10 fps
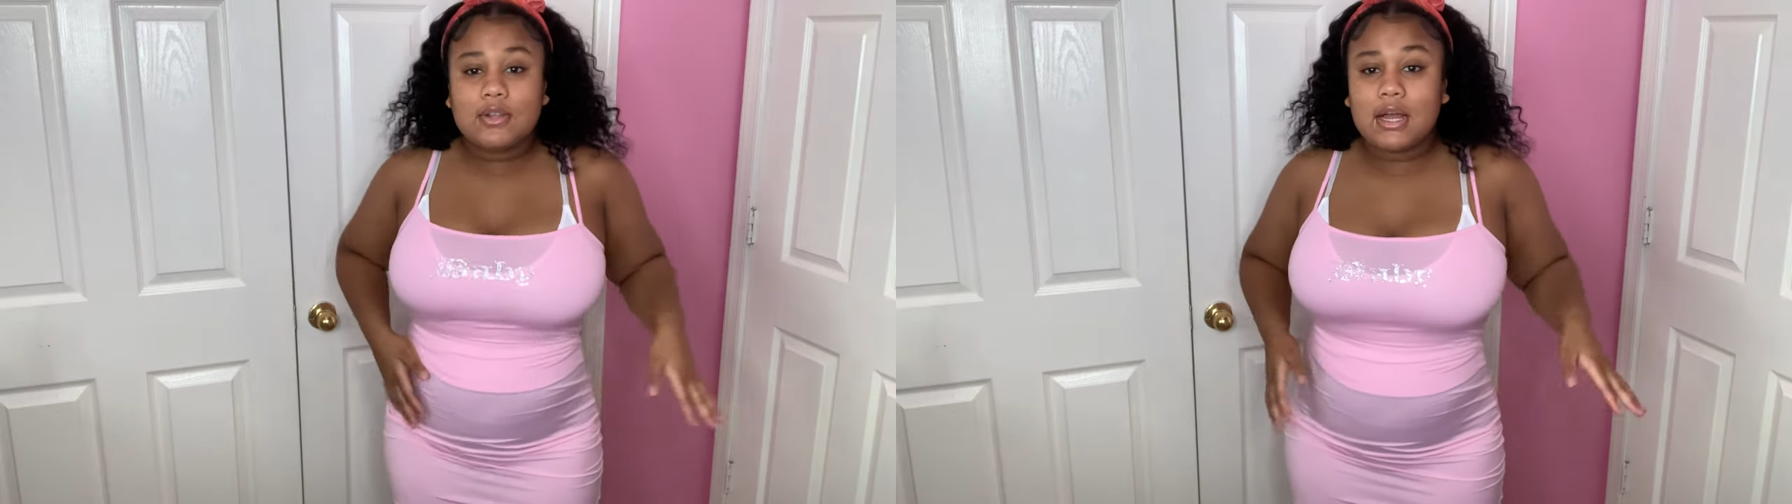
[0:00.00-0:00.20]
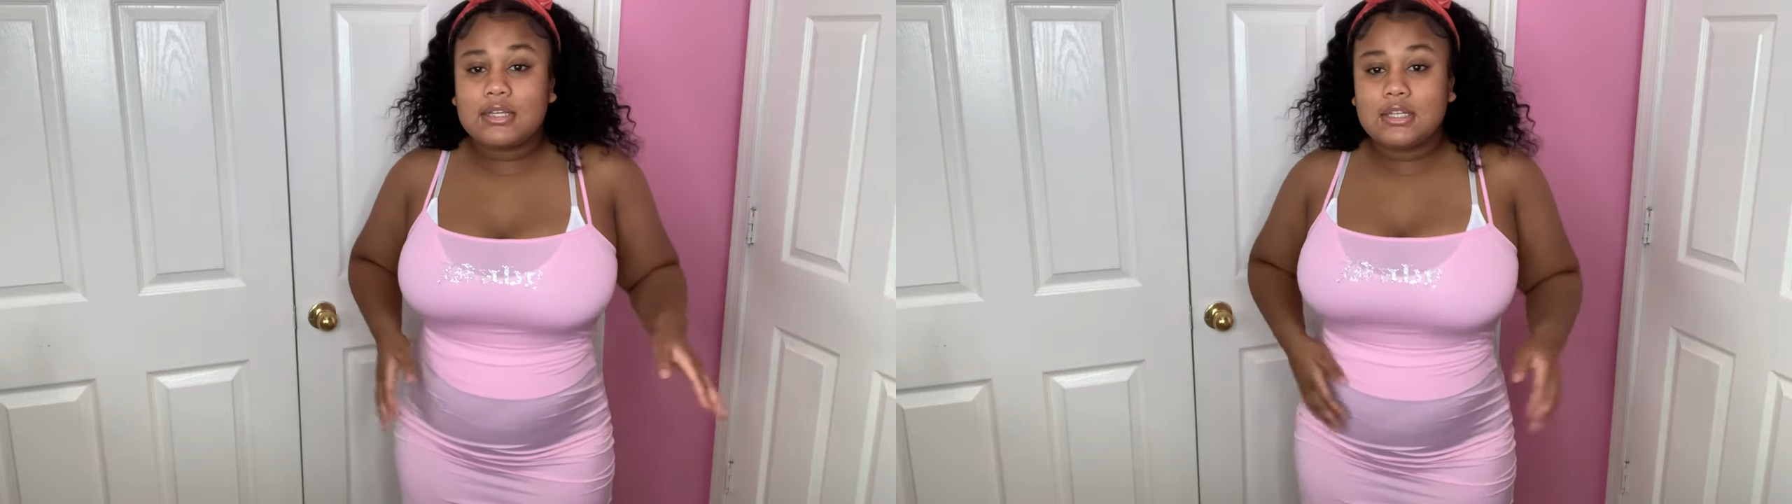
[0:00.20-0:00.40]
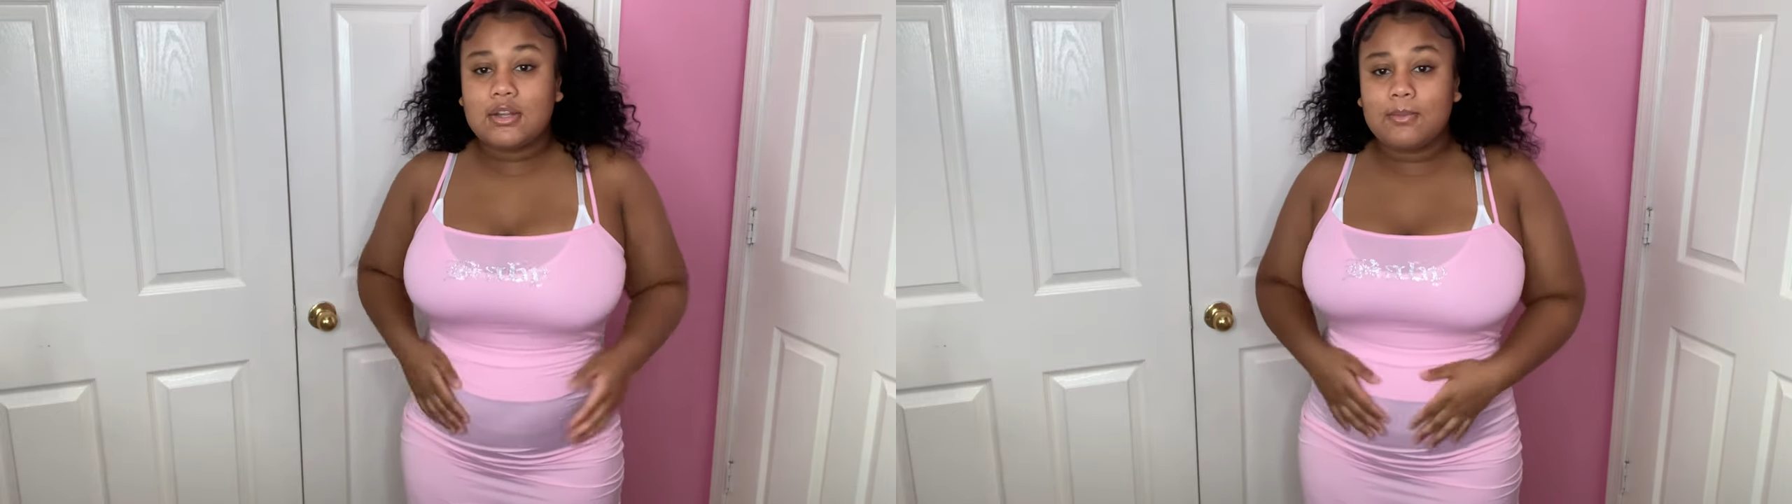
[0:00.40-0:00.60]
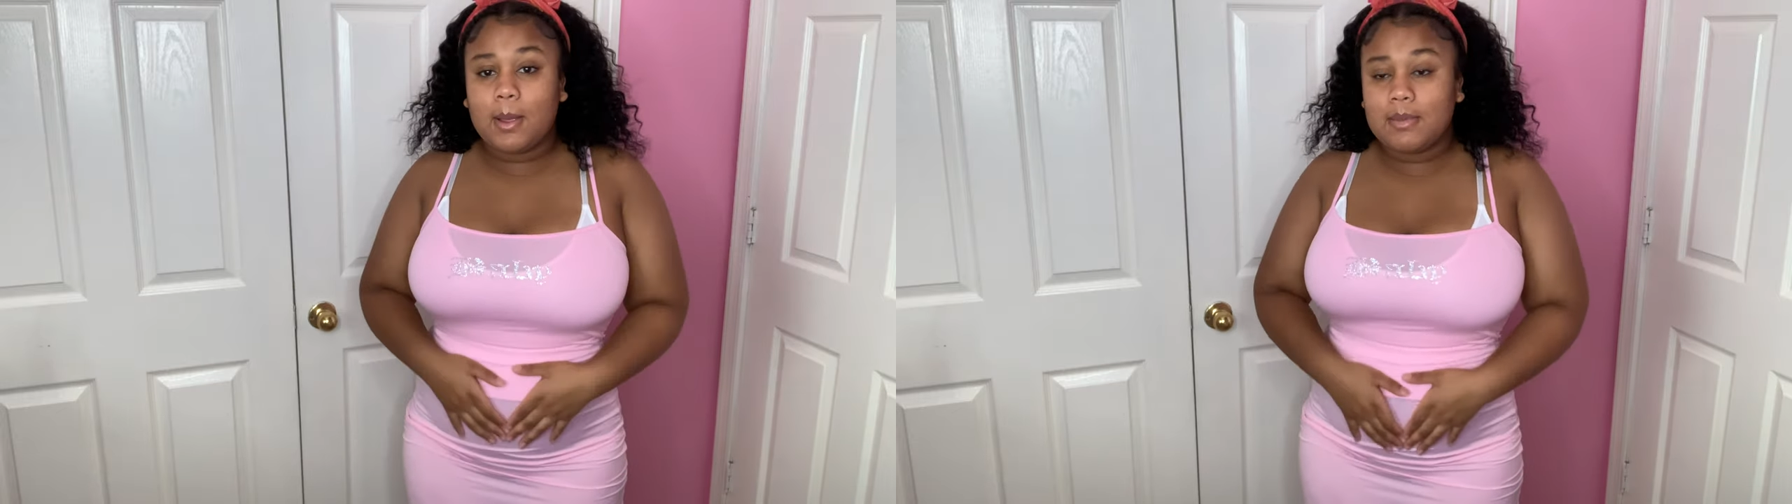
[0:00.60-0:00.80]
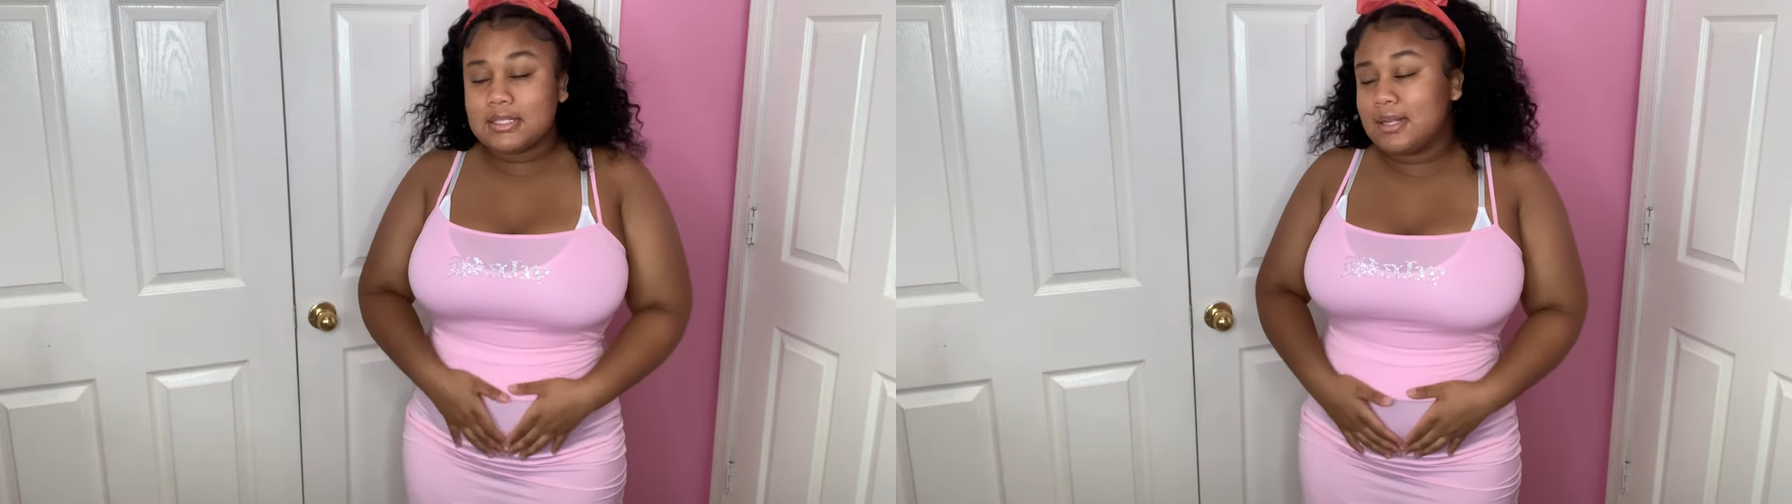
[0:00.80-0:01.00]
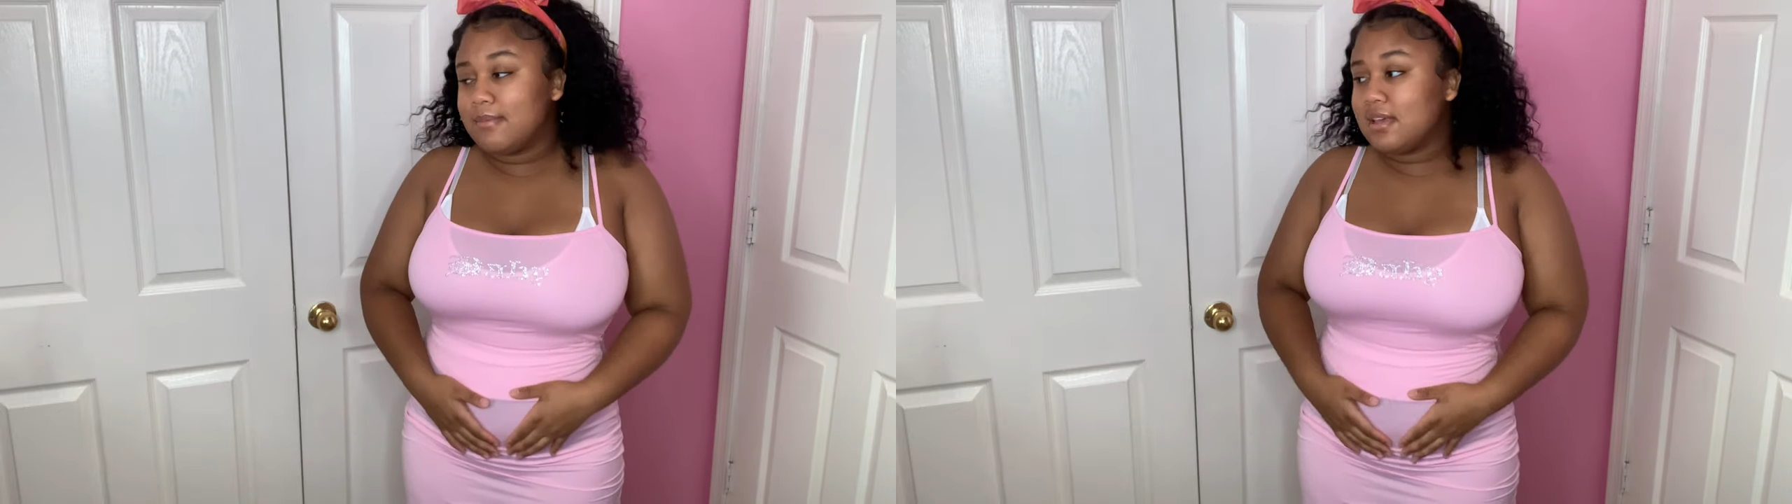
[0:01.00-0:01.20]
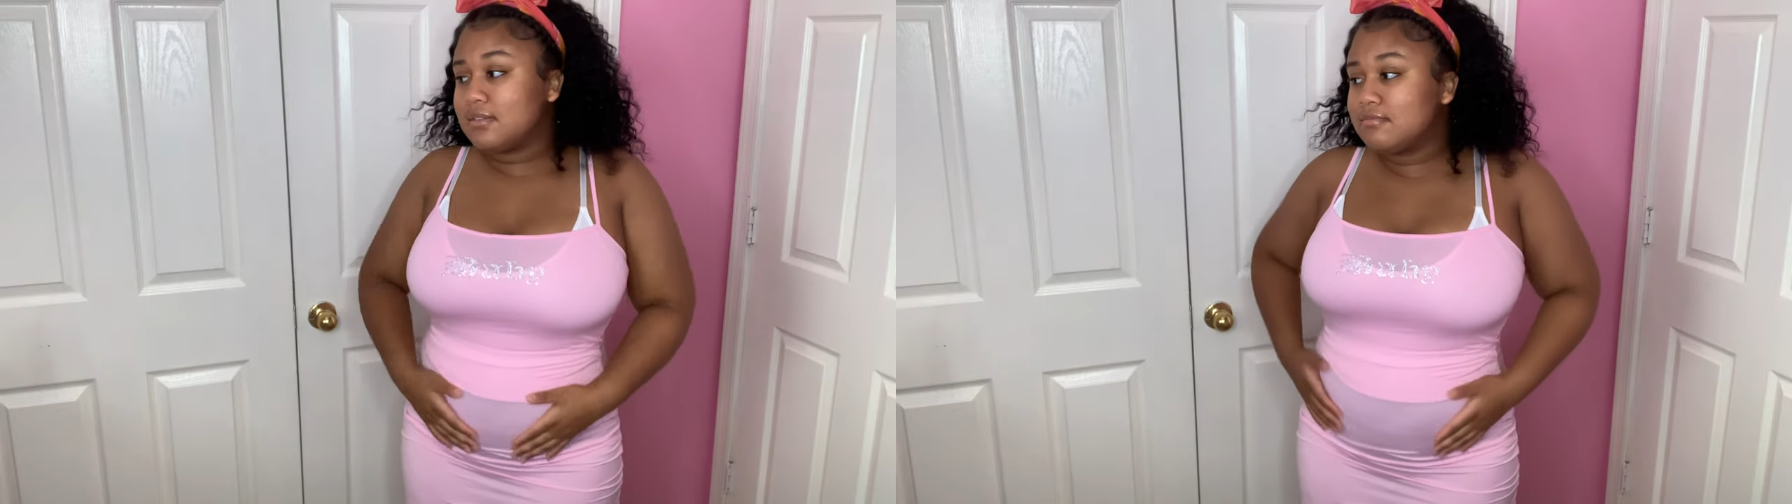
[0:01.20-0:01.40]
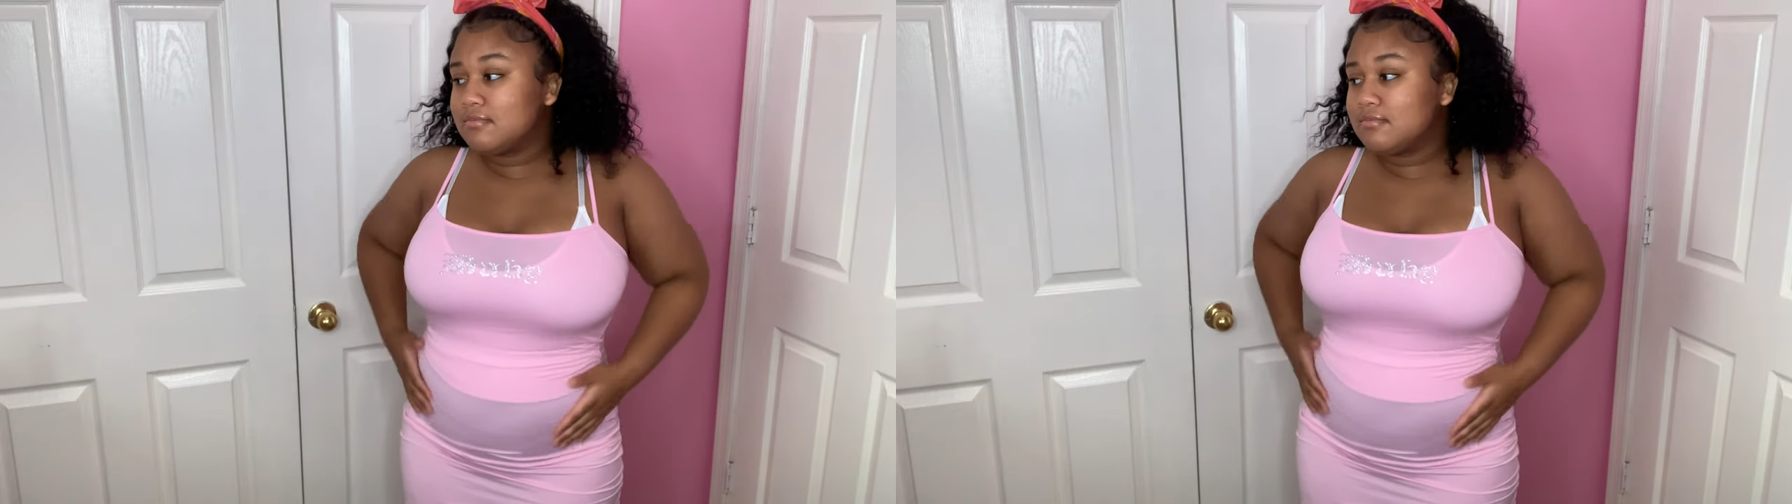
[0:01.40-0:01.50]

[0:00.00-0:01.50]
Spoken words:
Like I said, don't mind my stomach.